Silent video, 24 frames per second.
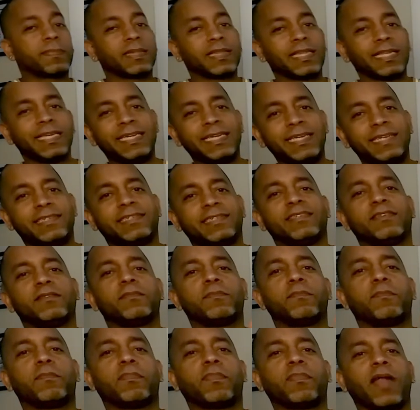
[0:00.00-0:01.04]
Please
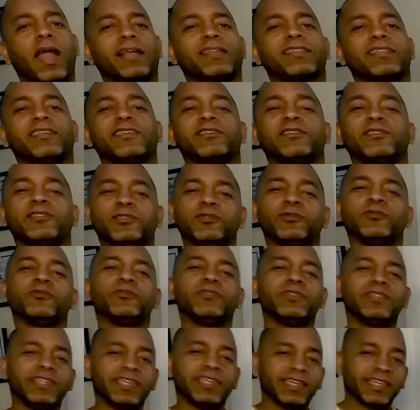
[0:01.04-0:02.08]
practice
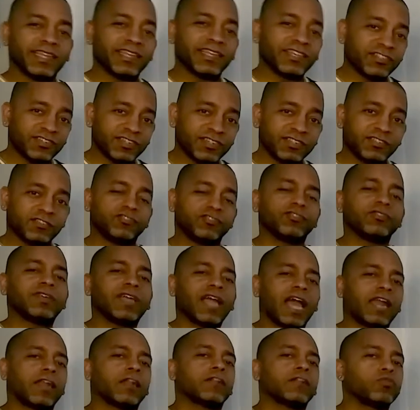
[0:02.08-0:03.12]
due diligence. You
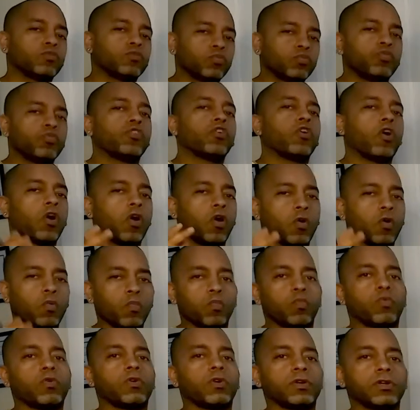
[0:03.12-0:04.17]
gotta do your
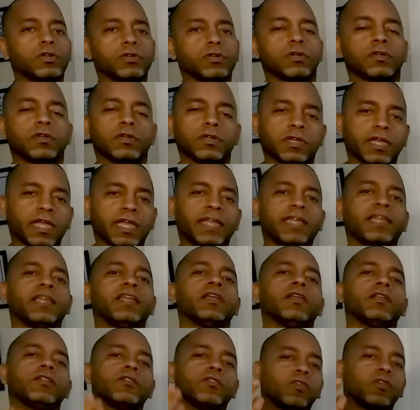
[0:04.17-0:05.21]
homework, okay?